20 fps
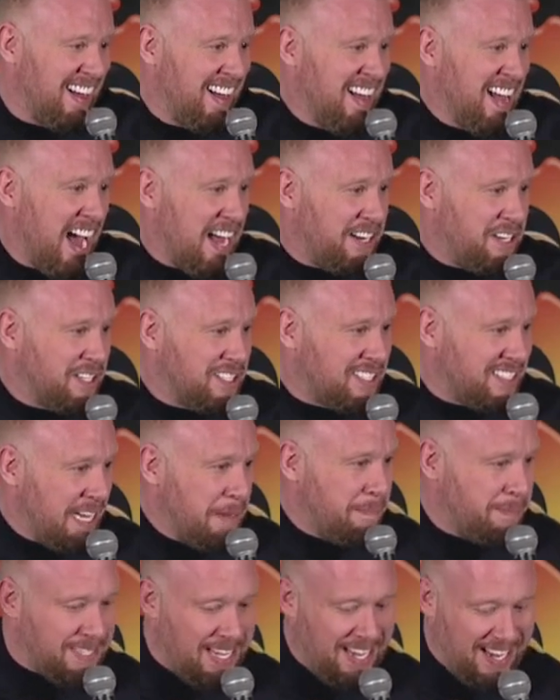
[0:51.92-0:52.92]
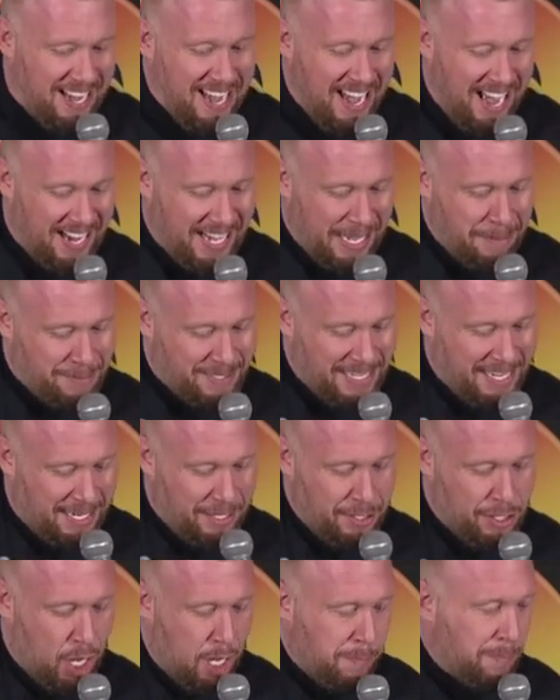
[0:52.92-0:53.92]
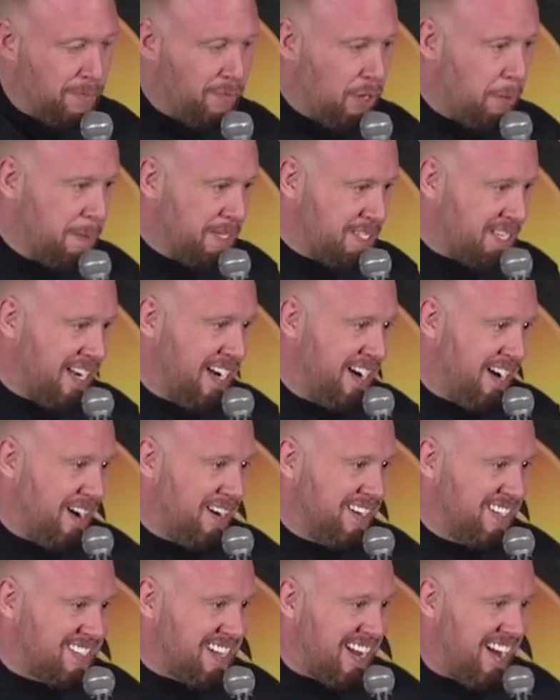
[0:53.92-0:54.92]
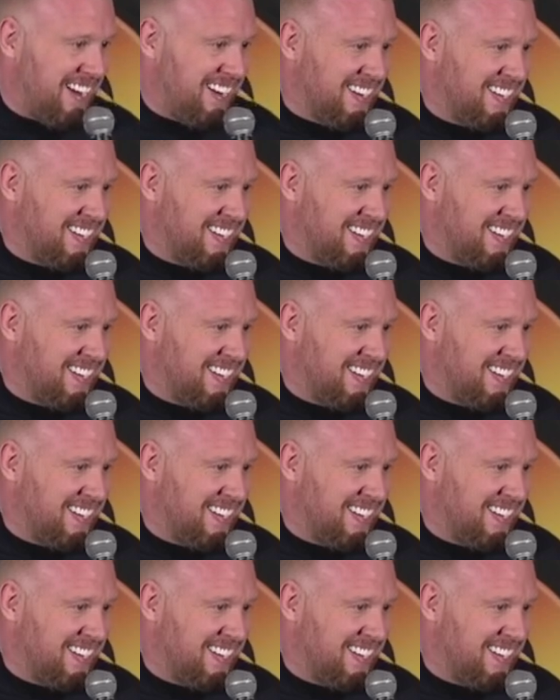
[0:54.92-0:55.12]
I keep sticking normal rubbish in it on the slide.